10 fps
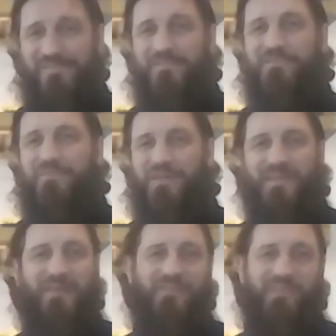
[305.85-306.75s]
When Look you think
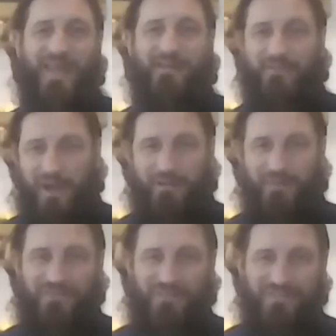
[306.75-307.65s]
that. of standard
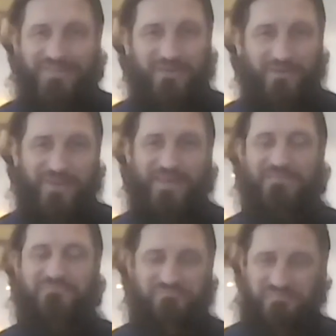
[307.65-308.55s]
colors, yeah. Uh-huh. you don't think of
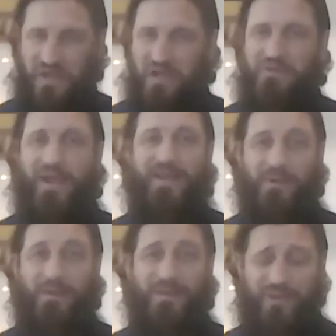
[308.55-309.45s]
190, but
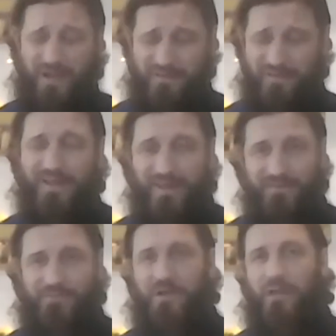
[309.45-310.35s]
yeah, we have 190
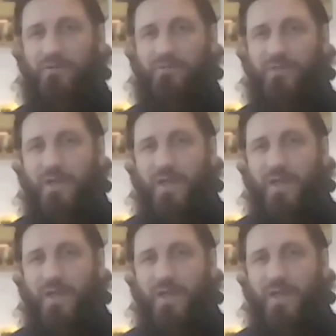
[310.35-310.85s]
different colors.